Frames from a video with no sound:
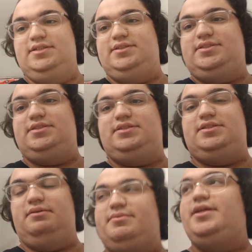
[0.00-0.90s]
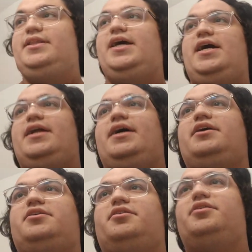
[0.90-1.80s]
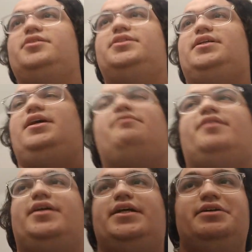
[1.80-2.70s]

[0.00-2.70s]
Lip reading: Something that girls are not really